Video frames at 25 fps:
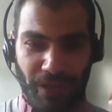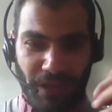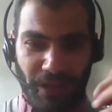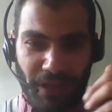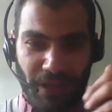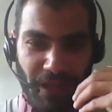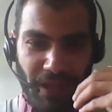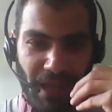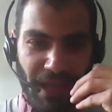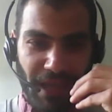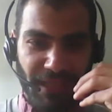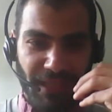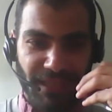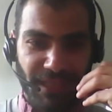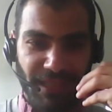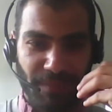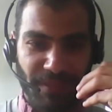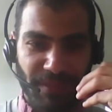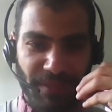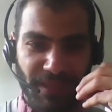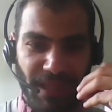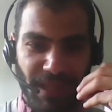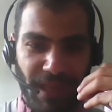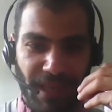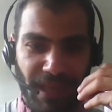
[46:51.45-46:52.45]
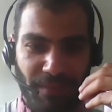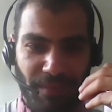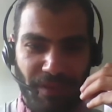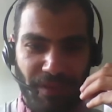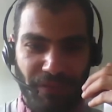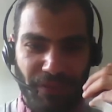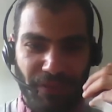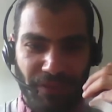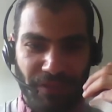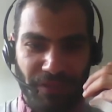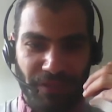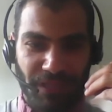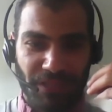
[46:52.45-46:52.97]
accept
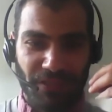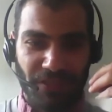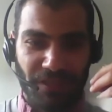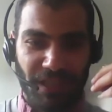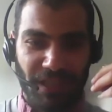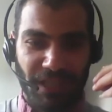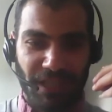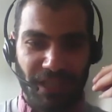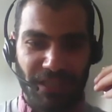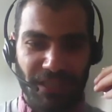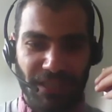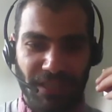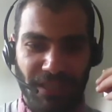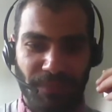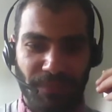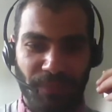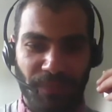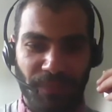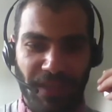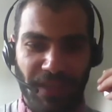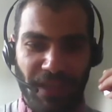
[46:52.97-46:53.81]
IMF conditionality?